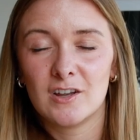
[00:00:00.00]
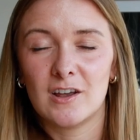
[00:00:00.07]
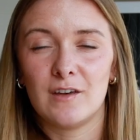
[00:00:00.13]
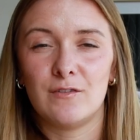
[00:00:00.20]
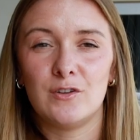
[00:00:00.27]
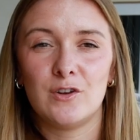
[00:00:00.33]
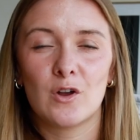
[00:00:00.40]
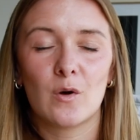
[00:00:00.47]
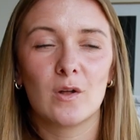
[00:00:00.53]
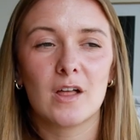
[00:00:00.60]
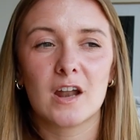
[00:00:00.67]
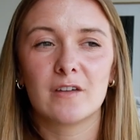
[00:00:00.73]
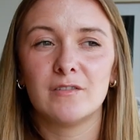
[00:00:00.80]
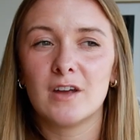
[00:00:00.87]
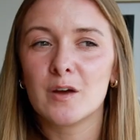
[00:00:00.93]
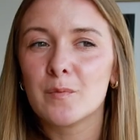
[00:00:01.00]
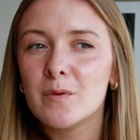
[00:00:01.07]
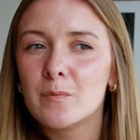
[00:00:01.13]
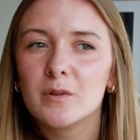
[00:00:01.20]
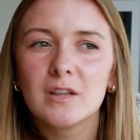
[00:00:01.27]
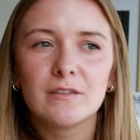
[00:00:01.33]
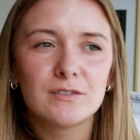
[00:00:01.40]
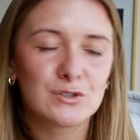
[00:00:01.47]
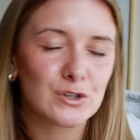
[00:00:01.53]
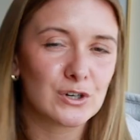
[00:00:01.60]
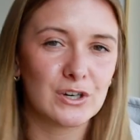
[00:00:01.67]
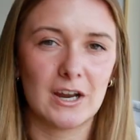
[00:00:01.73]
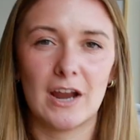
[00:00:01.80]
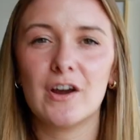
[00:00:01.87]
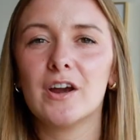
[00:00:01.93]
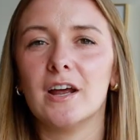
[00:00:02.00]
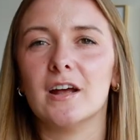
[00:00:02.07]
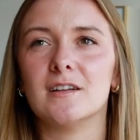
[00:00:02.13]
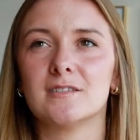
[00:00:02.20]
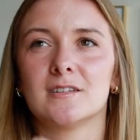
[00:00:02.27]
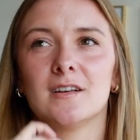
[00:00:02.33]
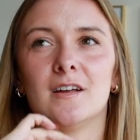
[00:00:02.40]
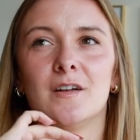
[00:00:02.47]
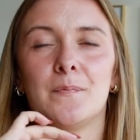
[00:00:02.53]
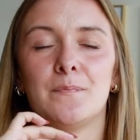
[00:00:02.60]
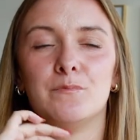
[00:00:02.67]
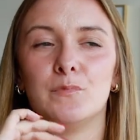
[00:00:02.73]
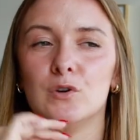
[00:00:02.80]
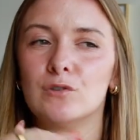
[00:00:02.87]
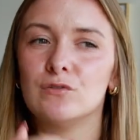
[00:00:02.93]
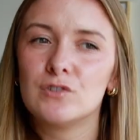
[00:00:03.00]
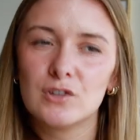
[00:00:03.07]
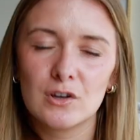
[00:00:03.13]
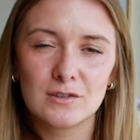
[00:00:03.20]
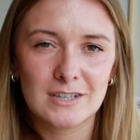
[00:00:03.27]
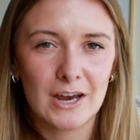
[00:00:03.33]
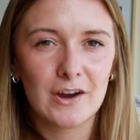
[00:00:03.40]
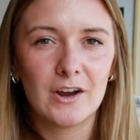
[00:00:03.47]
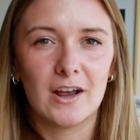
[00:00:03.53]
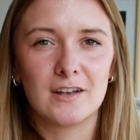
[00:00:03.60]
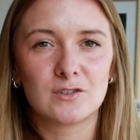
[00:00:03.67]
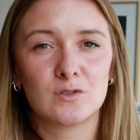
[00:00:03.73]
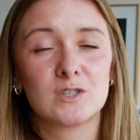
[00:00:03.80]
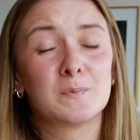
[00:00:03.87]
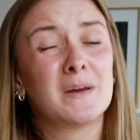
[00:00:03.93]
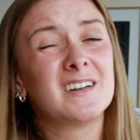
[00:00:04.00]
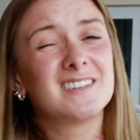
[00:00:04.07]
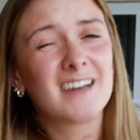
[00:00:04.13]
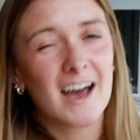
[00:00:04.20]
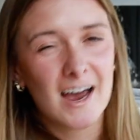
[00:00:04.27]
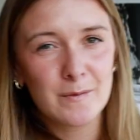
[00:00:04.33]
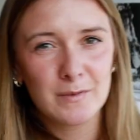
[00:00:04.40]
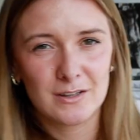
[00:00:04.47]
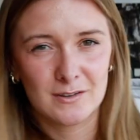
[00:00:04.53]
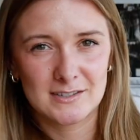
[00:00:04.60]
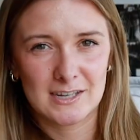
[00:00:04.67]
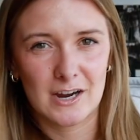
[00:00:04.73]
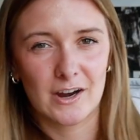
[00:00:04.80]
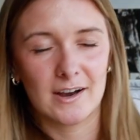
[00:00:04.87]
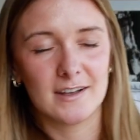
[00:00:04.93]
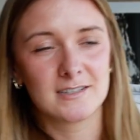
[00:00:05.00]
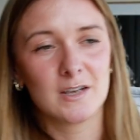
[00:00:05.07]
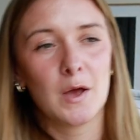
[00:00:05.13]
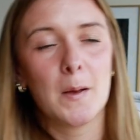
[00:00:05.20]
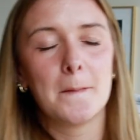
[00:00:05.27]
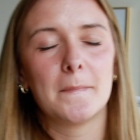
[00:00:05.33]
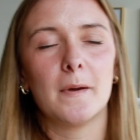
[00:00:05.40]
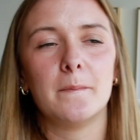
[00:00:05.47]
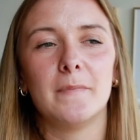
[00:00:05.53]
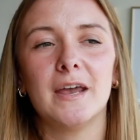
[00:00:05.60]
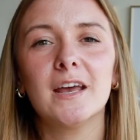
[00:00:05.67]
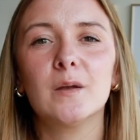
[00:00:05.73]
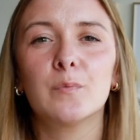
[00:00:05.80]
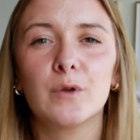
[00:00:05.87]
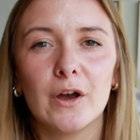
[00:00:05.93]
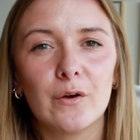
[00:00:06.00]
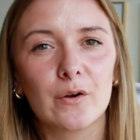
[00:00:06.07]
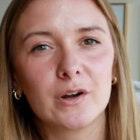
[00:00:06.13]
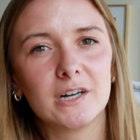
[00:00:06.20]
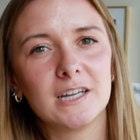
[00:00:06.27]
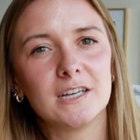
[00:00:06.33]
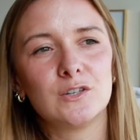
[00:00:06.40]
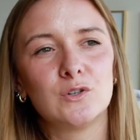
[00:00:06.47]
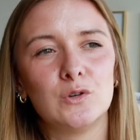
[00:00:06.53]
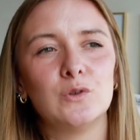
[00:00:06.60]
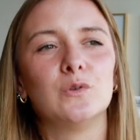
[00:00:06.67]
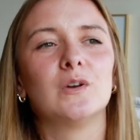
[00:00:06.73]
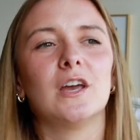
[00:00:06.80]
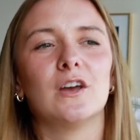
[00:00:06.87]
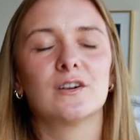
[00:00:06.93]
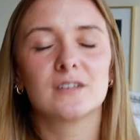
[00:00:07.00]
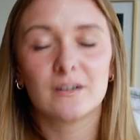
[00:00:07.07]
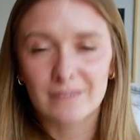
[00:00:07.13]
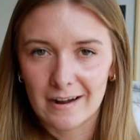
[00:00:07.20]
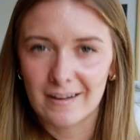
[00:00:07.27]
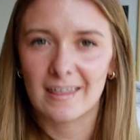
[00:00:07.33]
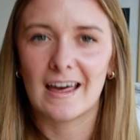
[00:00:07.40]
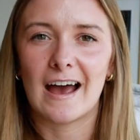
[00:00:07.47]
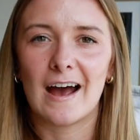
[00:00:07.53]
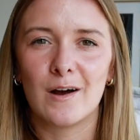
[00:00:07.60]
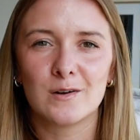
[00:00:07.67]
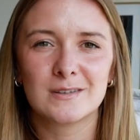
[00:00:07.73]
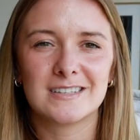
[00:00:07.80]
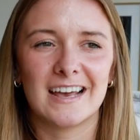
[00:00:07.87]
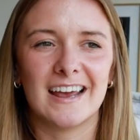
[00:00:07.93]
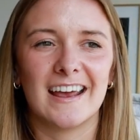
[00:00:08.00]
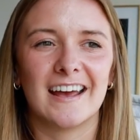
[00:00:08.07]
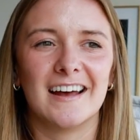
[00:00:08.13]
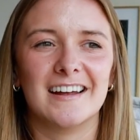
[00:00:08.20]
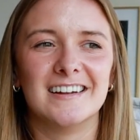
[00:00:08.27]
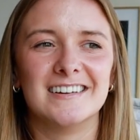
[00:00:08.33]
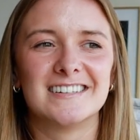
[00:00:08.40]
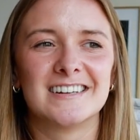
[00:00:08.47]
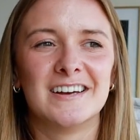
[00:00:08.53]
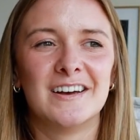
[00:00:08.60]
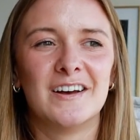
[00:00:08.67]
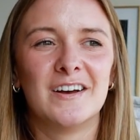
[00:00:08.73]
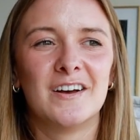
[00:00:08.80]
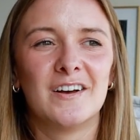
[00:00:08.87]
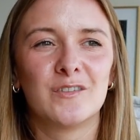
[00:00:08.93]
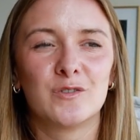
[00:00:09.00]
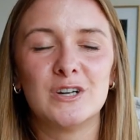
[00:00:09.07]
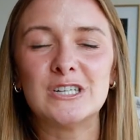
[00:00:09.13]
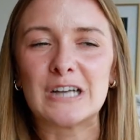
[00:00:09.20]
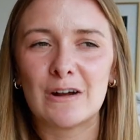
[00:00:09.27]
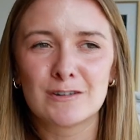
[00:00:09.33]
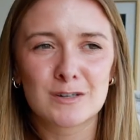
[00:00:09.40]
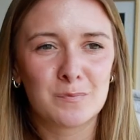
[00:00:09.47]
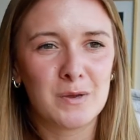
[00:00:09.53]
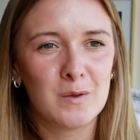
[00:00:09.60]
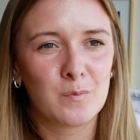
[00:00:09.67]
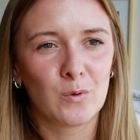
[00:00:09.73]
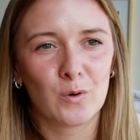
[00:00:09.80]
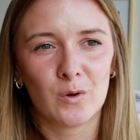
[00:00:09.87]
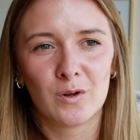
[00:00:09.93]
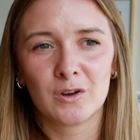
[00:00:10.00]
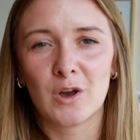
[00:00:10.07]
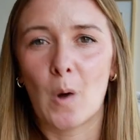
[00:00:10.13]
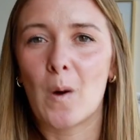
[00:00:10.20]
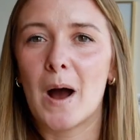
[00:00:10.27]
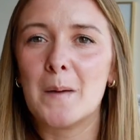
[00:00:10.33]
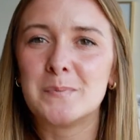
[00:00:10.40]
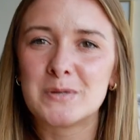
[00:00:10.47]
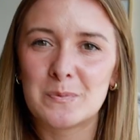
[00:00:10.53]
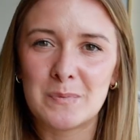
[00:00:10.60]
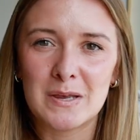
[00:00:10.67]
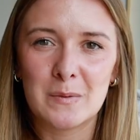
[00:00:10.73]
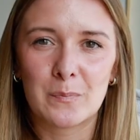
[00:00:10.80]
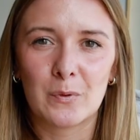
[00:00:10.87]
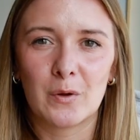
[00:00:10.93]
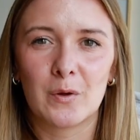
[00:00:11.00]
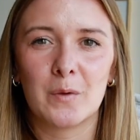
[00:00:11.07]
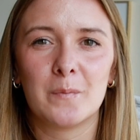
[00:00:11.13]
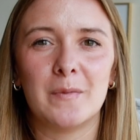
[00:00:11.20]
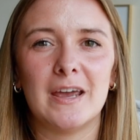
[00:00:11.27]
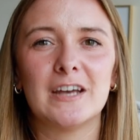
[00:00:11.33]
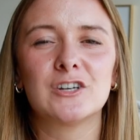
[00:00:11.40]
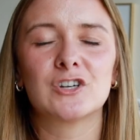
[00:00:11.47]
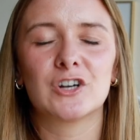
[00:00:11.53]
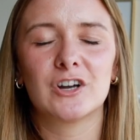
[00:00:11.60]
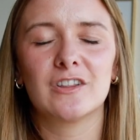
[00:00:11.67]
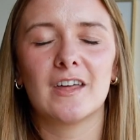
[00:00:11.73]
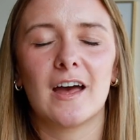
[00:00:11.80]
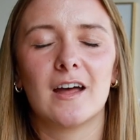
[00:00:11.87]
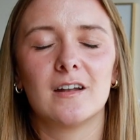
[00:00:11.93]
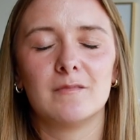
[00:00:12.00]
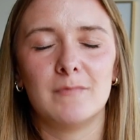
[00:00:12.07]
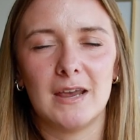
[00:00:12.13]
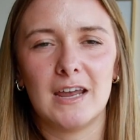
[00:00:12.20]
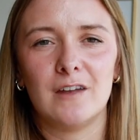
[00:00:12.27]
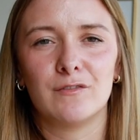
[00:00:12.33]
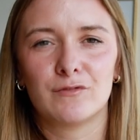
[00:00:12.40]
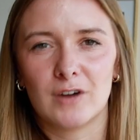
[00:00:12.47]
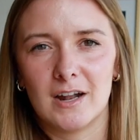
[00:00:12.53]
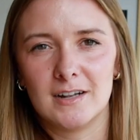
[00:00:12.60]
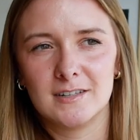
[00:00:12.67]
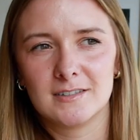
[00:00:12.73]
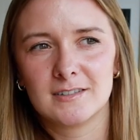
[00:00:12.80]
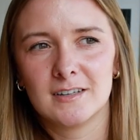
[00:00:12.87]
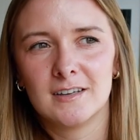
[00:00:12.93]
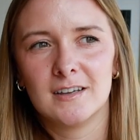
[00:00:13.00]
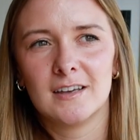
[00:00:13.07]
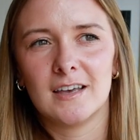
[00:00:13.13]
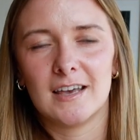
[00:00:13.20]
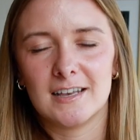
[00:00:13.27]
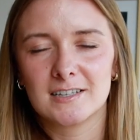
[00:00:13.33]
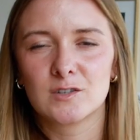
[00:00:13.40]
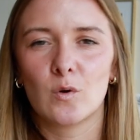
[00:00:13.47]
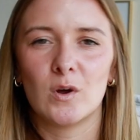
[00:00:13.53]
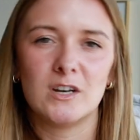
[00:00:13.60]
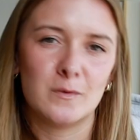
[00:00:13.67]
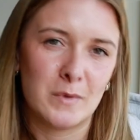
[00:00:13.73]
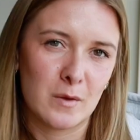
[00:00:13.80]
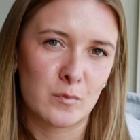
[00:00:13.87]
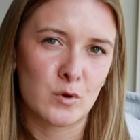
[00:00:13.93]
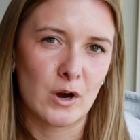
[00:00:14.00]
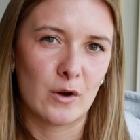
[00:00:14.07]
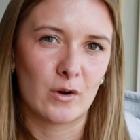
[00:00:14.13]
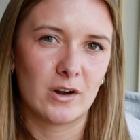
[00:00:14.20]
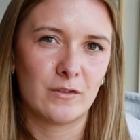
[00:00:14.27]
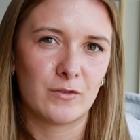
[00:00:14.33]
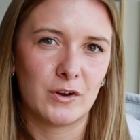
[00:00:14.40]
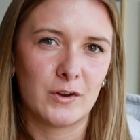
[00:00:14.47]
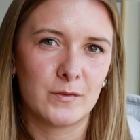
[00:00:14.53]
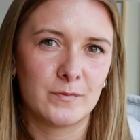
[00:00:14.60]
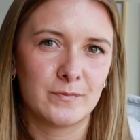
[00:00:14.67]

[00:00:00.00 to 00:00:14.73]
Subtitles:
If you know a lot of young people live in certain areas, move to those areas, spend time in those areas, but make it a priority to get yourself out of the house and reach out to people, go up to people, make sure that making friends is going to be a priority for you.